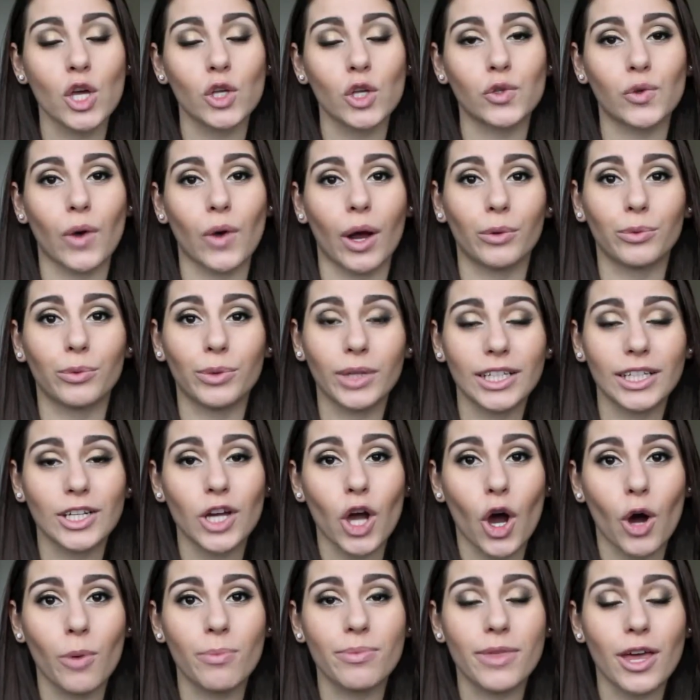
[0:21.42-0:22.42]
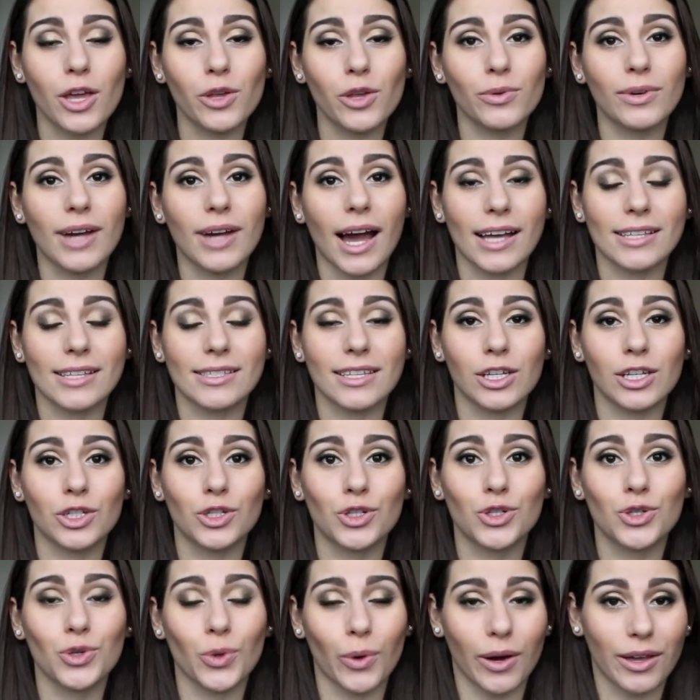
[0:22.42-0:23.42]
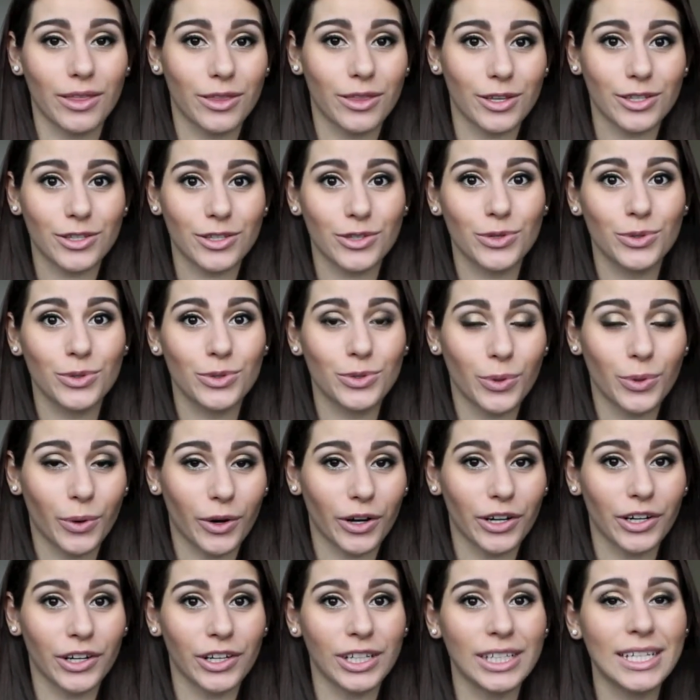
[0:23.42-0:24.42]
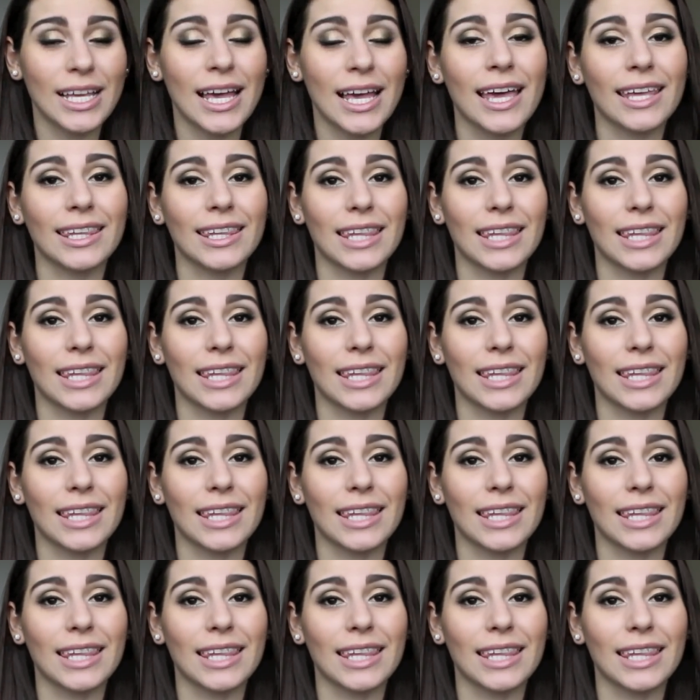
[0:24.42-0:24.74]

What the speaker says: So I really hope that you guys enjoy this tutorial.